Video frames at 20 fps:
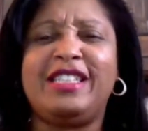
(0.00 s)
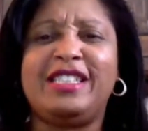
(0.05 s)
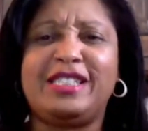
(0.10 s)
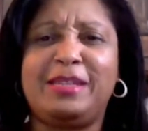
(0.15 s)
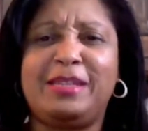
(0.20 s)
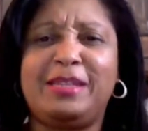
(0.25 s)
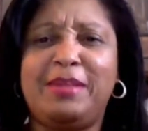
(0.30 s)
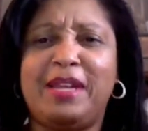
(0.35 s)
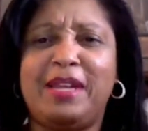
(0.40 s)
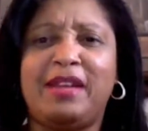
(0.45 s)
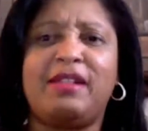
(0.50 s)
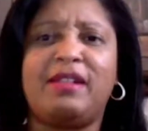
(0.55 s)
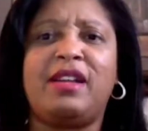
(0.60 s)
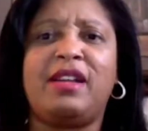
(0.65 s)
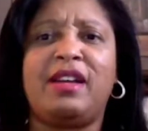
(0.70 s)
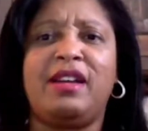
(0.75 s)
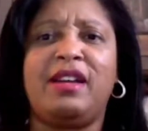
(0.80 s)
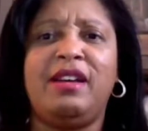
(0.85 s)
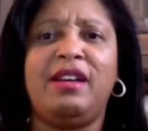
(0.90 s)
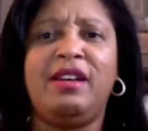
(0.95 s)
I'm
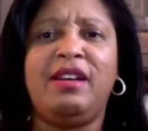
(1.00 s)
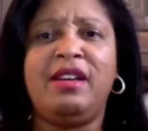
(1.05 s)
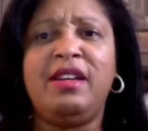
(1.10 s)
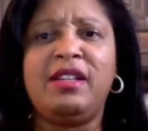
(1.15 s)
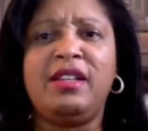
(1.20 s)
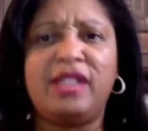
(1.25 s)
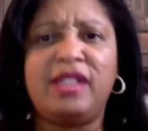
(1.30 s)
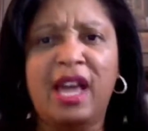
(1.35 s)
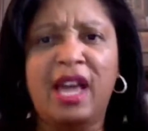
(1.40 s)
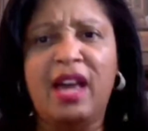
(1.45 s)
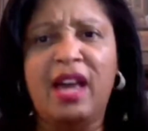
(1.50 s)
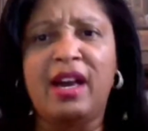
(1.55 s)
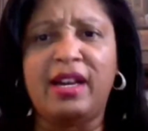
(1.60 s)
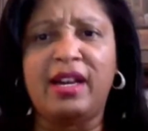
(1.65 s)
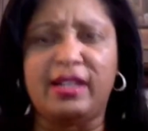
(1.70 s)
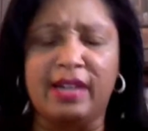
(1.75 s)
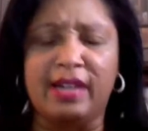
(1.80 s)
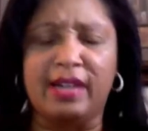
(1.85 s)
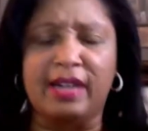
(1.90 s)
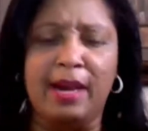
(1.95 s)
like, yeah, I
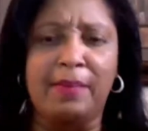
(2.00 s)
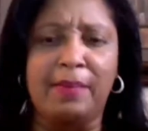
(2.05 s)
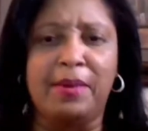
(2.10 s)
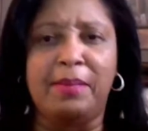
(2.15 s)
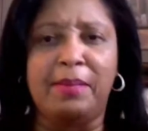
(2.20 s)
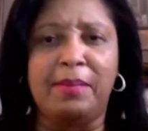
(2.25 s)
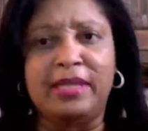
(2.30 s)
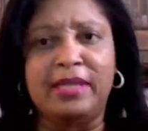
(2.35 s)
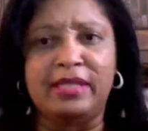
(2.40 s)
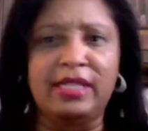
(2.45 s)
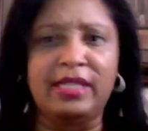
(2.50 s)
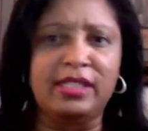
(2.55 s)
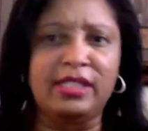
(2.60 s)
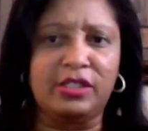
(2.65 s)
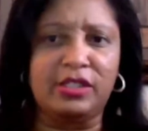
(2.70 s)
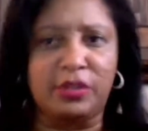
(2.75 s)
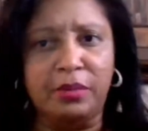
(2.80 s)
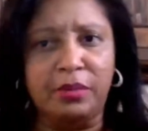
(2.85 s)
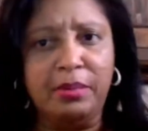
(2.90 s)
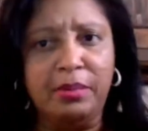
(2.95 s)
can copy and paste. I ain't
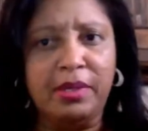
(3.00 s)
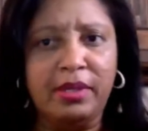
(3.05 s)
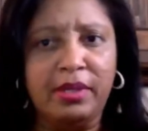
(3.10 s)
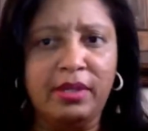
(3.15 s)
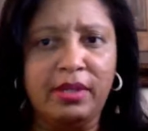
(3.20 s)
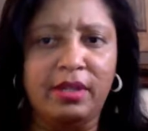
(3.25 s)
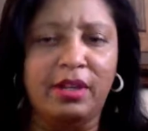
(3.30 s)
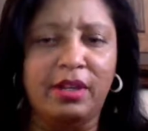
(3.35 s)
stupid.